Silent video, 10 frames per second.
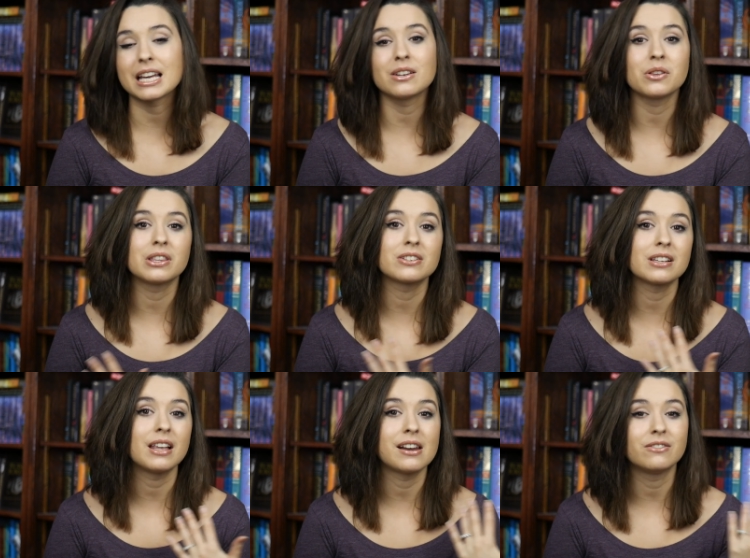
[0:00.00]
I know that there's
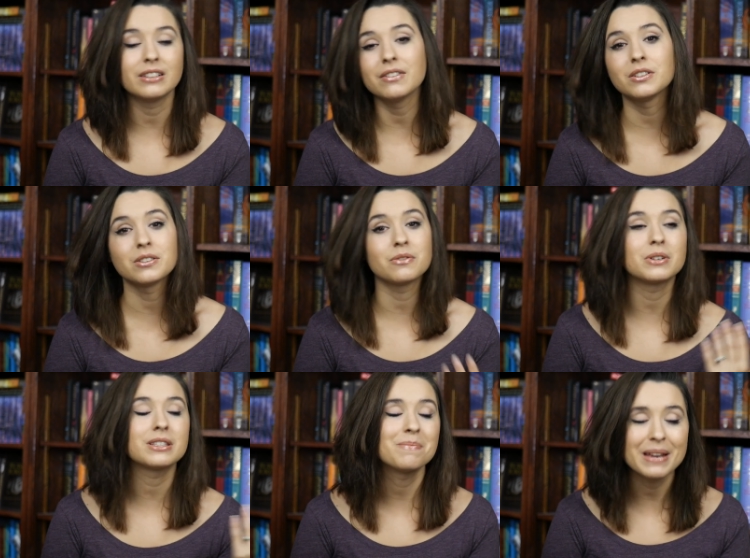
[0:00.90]
a lot of levels of
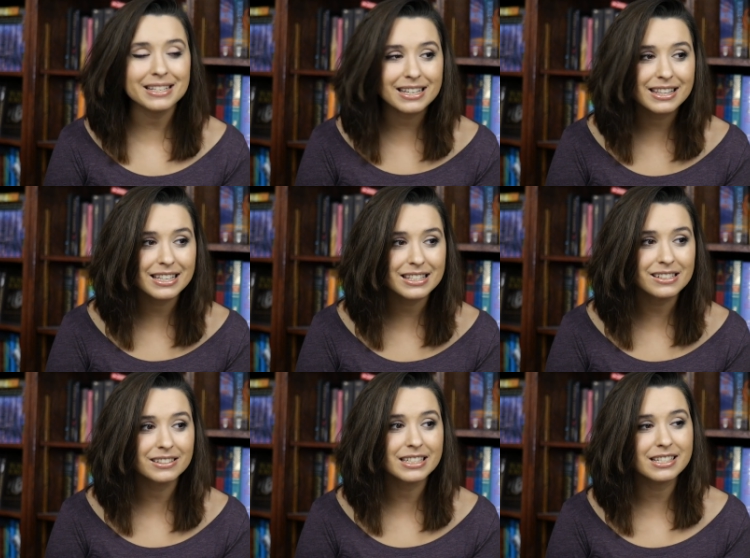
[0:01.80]
what's amazing in this
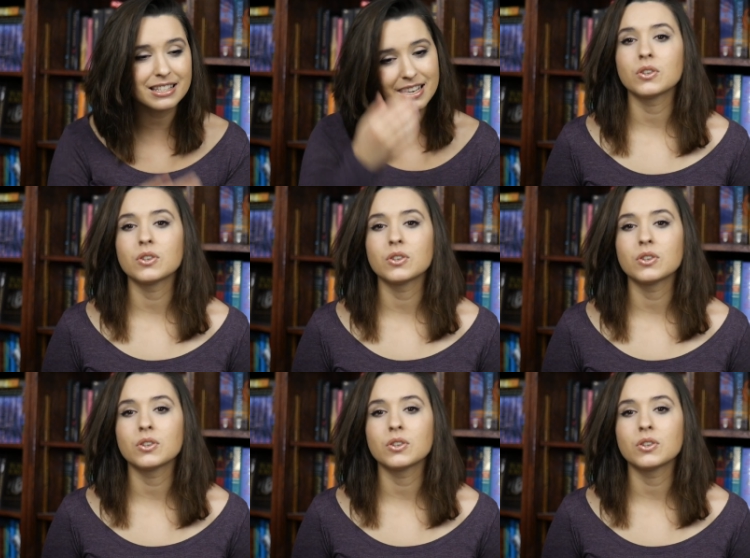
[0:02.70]
series.